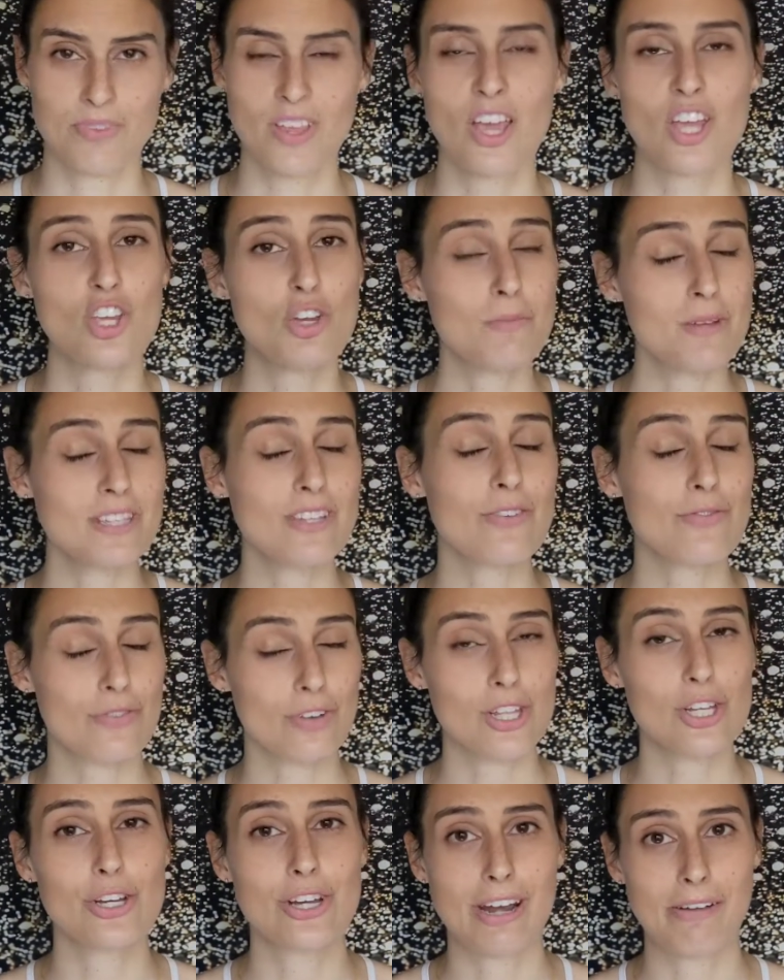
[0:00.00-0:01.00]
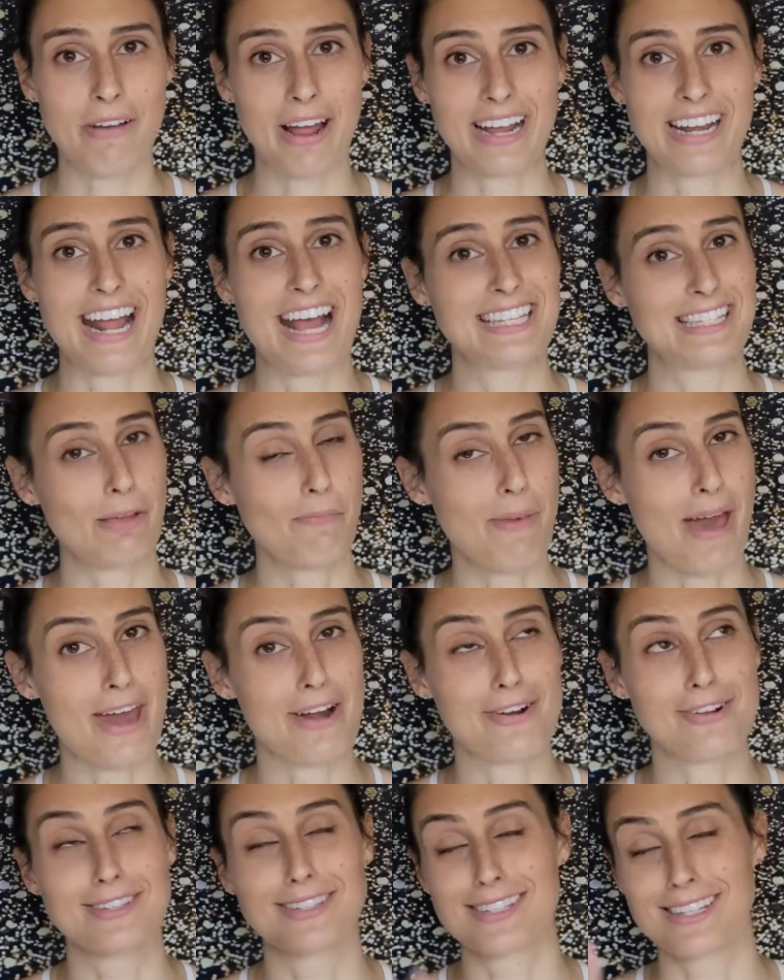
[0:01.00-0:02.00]
Humans are really good at recognizing
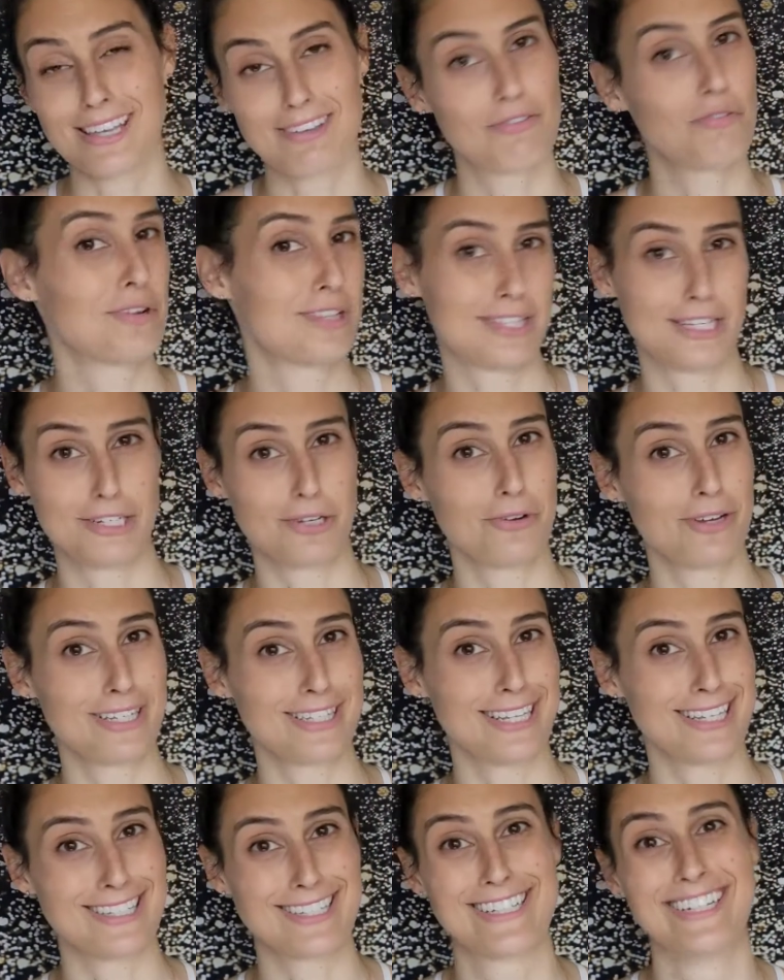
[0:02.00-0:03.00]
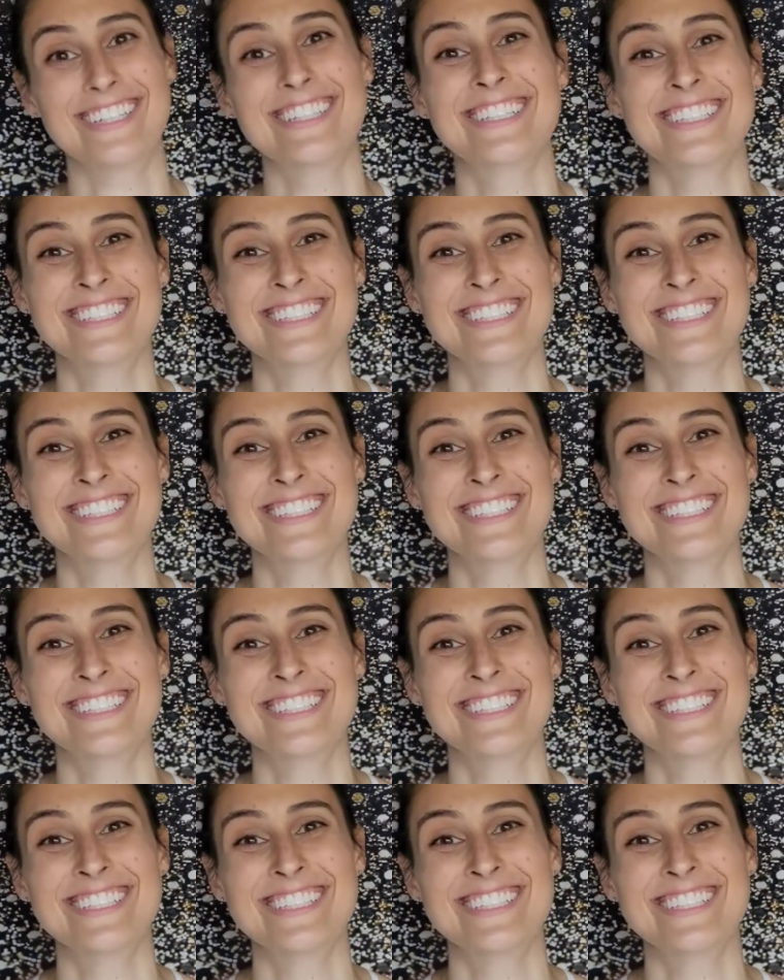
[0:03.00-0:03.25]
patterns, even ones that don't exist.